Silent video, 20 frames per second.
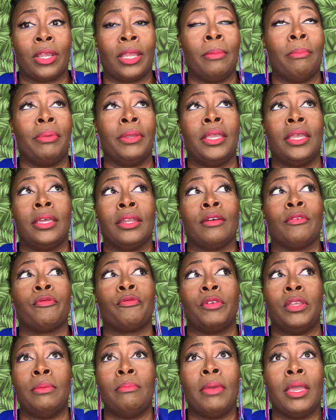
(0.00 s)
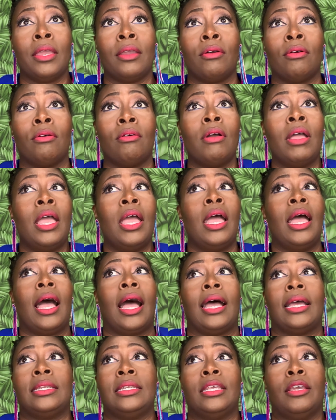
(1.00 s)
And being a female,
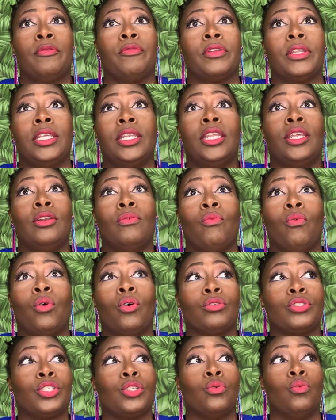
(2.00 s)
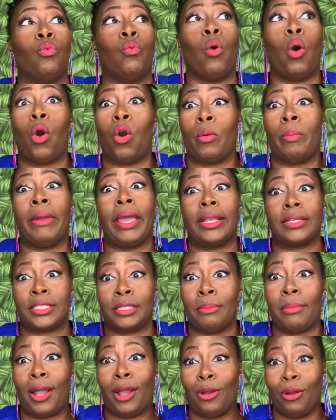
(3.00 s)
I definitely didn't want to walk back to
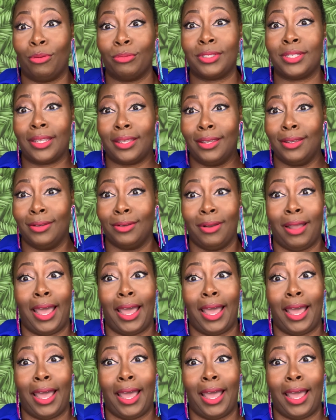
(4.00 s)
my hotel.